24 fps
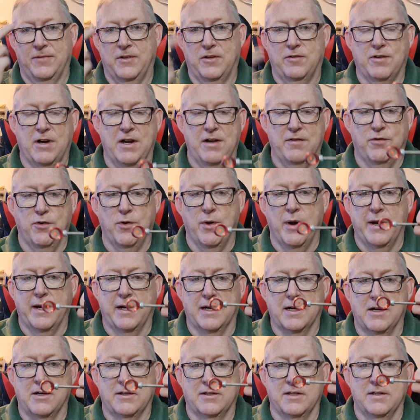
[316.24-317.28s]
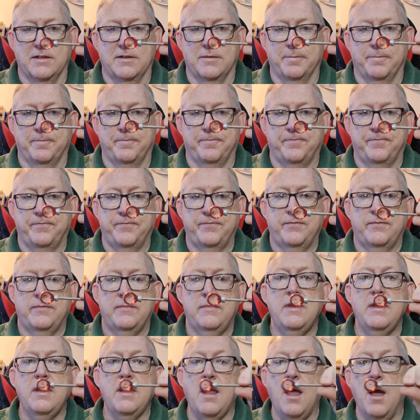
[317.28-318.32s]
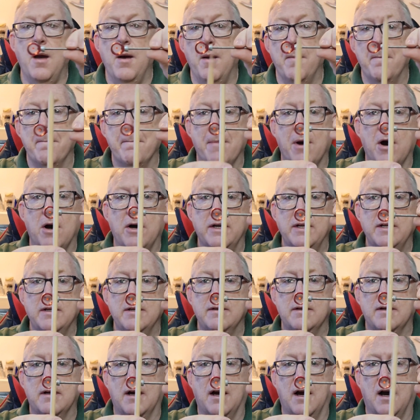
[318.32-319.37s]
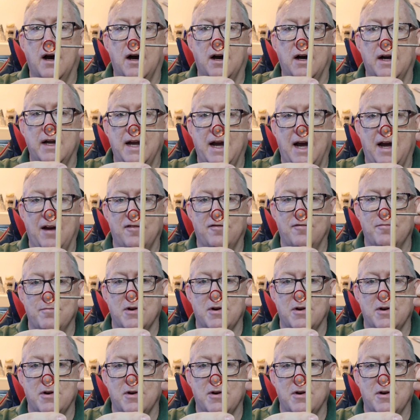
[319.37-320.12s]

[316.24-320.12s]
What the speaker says: Great if you're wearing glasses. I have